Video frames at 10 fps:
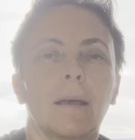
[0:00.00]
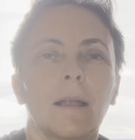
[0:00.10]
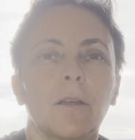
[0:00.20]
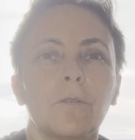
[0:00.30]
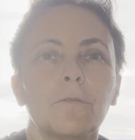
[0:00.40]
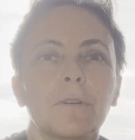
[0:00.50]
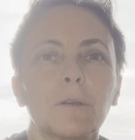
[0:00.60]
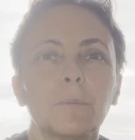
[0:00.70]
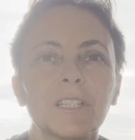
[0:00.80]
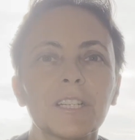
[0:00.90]
Hello,
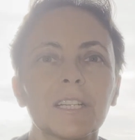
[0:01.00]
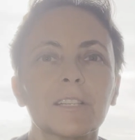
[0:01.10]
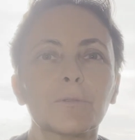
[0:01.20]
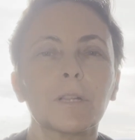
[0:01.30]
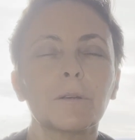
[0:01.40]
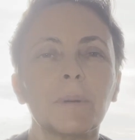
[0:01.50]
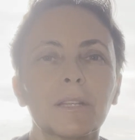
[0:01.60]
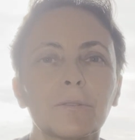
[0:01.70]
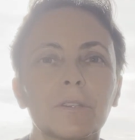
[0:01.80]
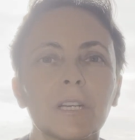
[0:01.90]
fellow magicians. Welcome
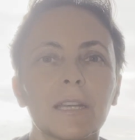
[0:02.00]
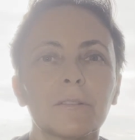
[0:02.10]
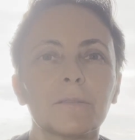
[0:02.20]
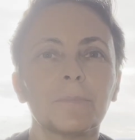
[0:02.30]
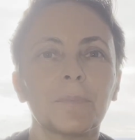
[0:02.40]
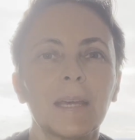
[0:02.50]
back to the channel.